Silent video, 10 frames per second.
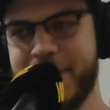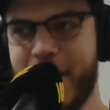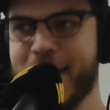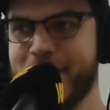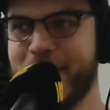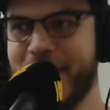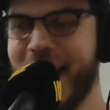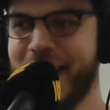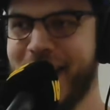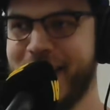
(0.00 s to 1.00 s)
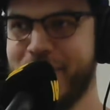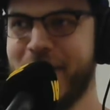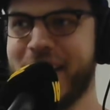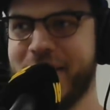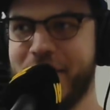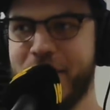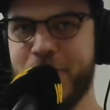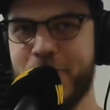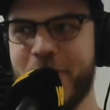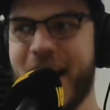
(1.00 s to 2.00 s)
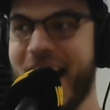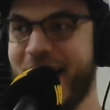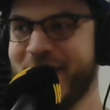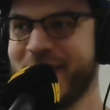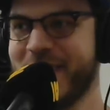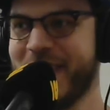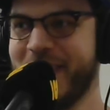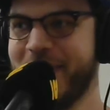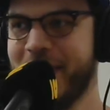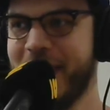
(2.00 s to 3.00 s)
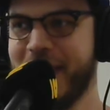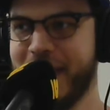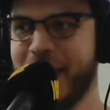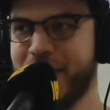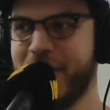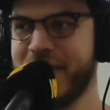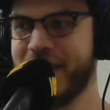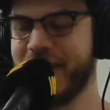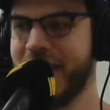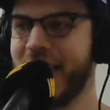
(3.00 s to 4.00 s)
possible. I do like new hires increasingly.